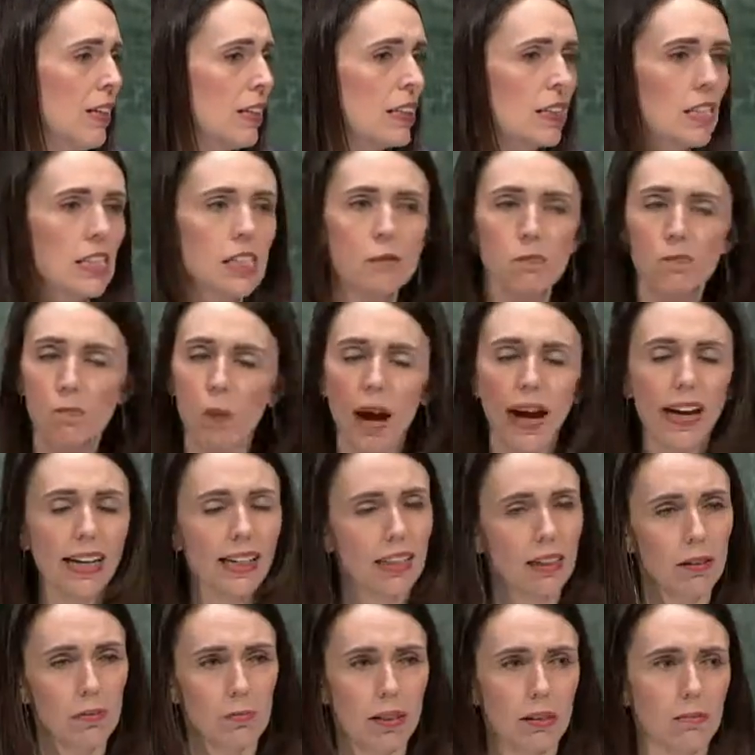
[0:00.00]

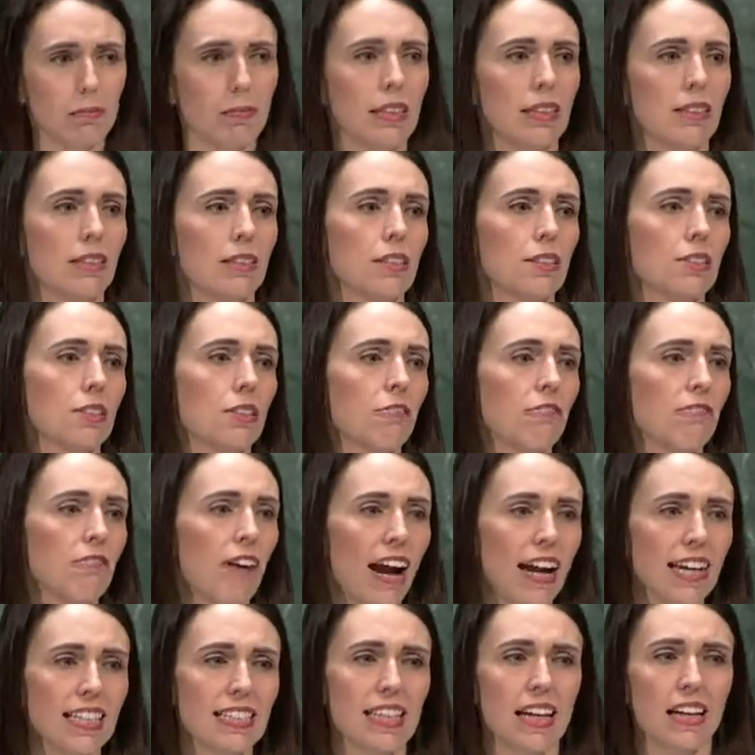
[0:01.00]
Despite commitments to
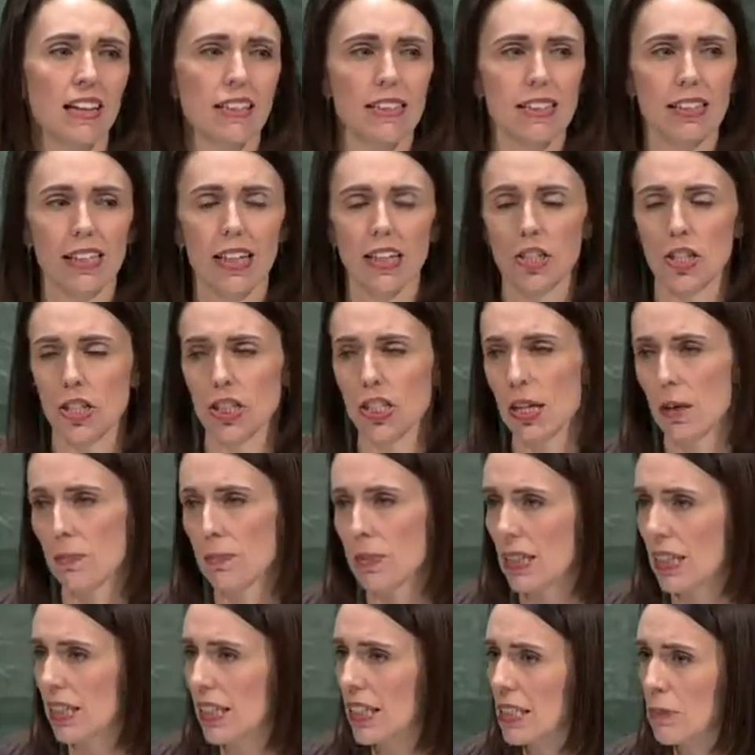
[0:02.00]
phase out such
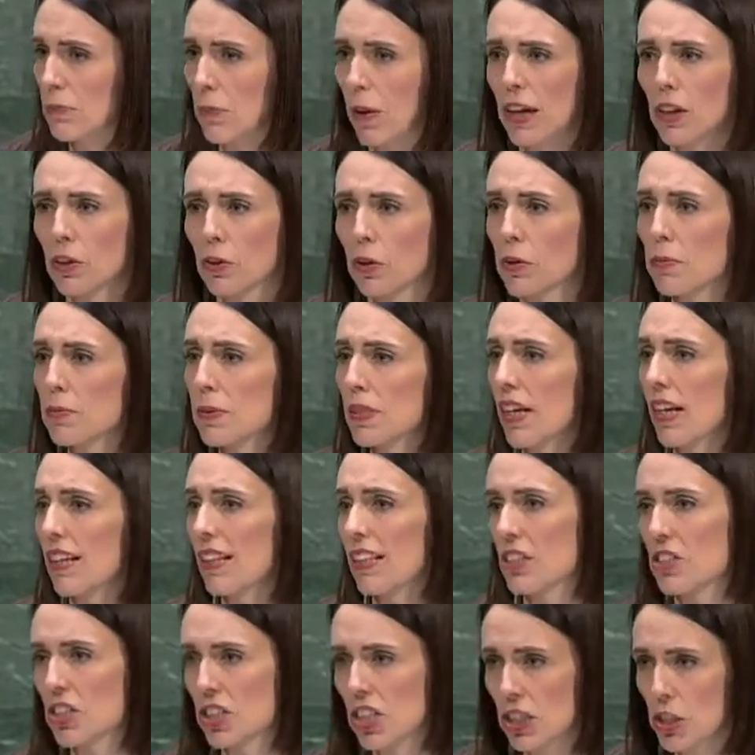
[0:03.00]
subsidies by groups like
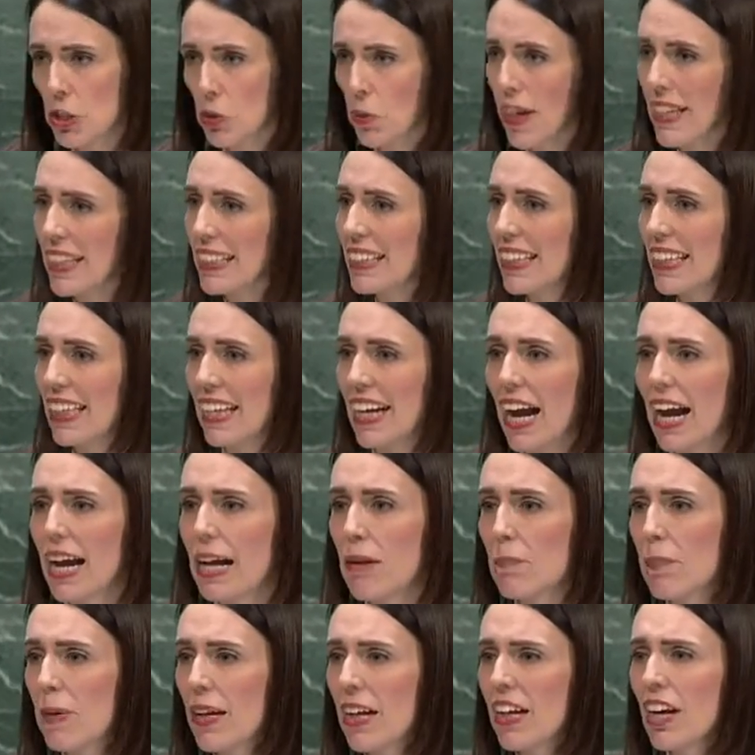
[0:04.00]
the G20 and
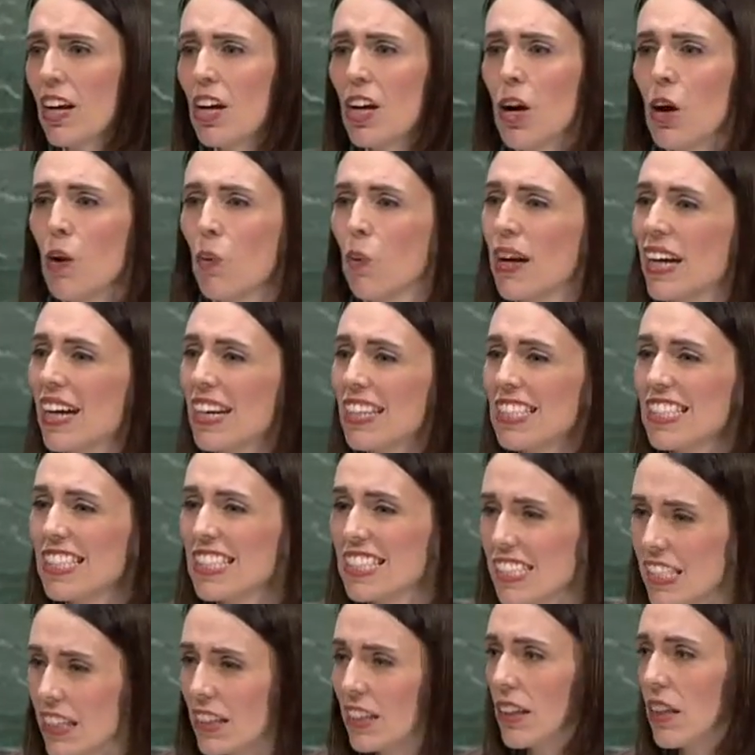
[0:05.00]
APEC, we are
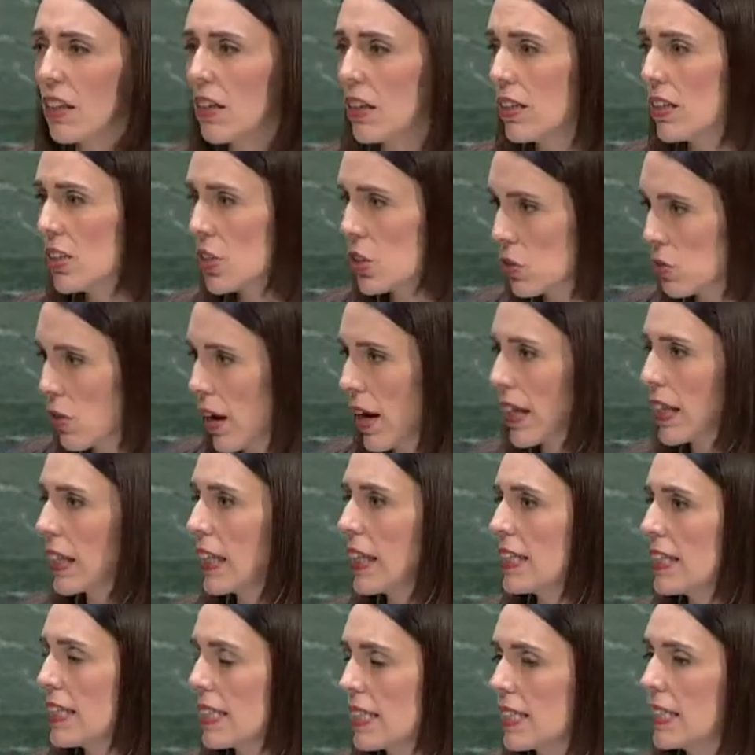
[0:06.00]
still
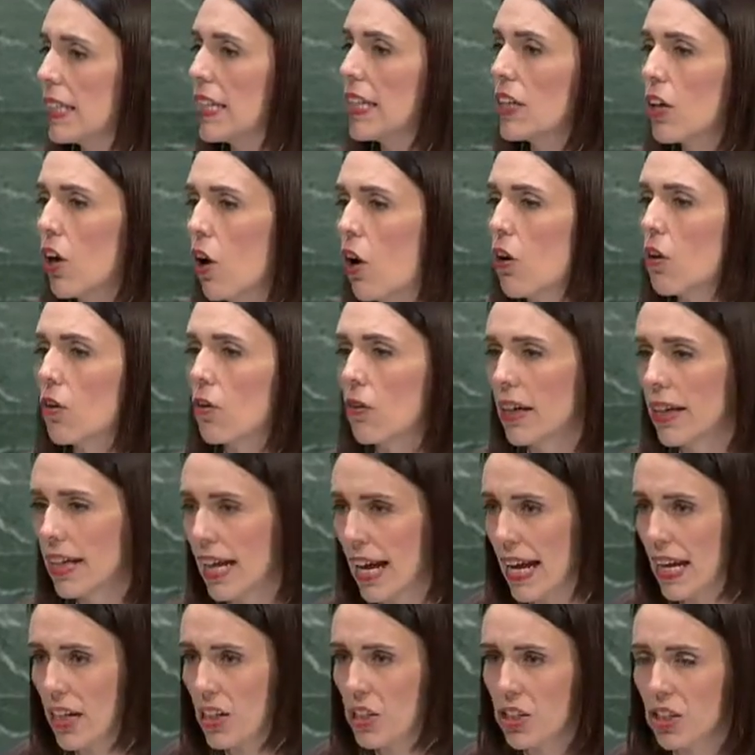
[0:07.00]
struggling to see concrete
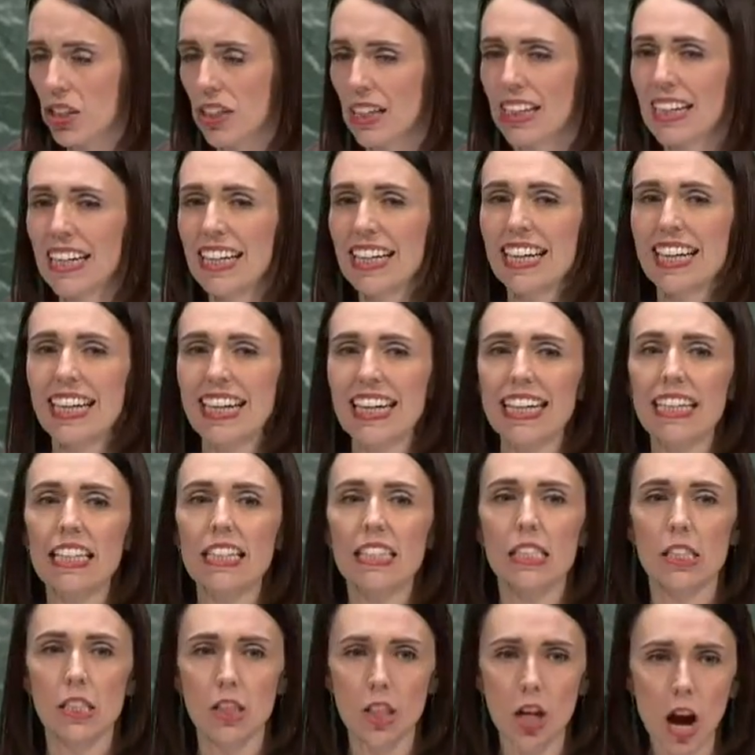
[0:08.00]
action. It
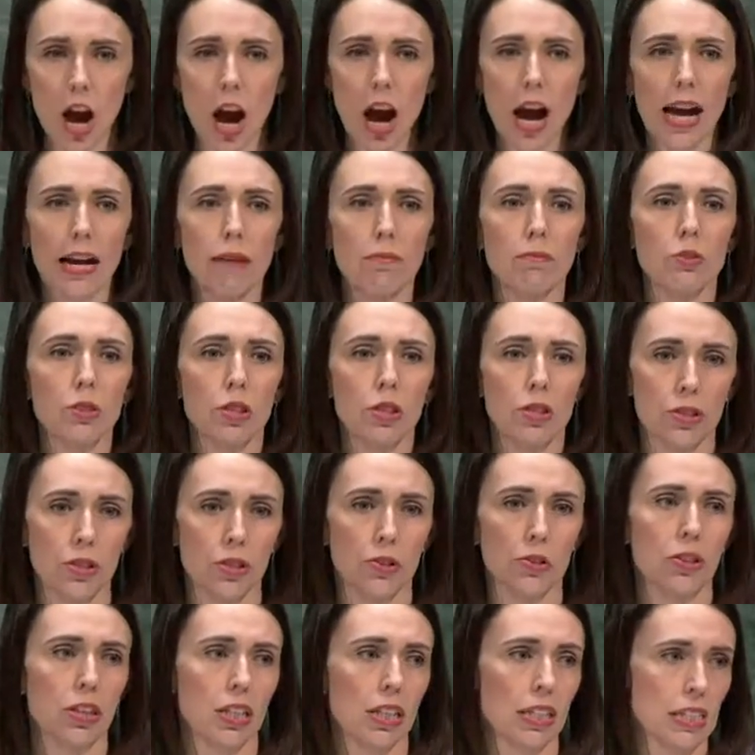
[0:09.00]
is time to
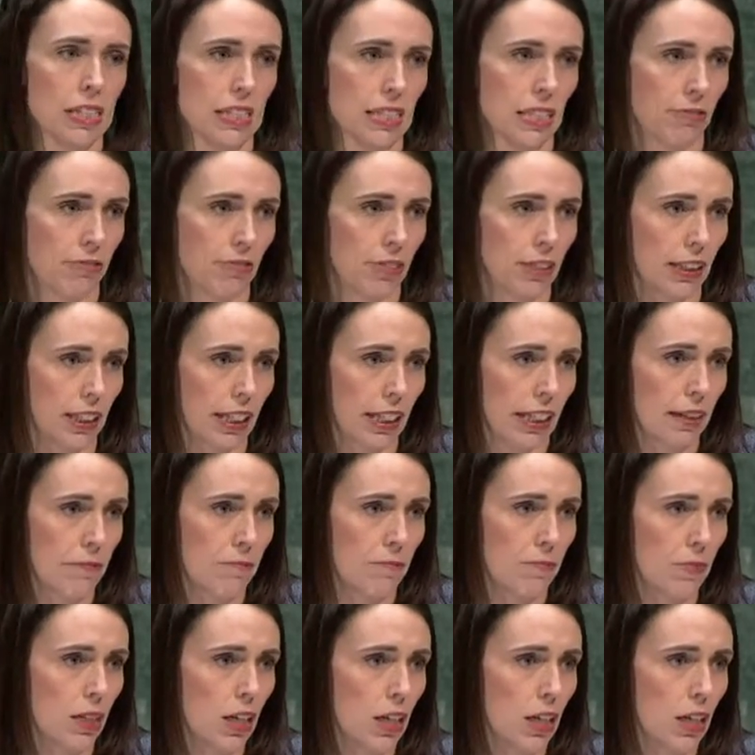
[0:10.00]
do things differently.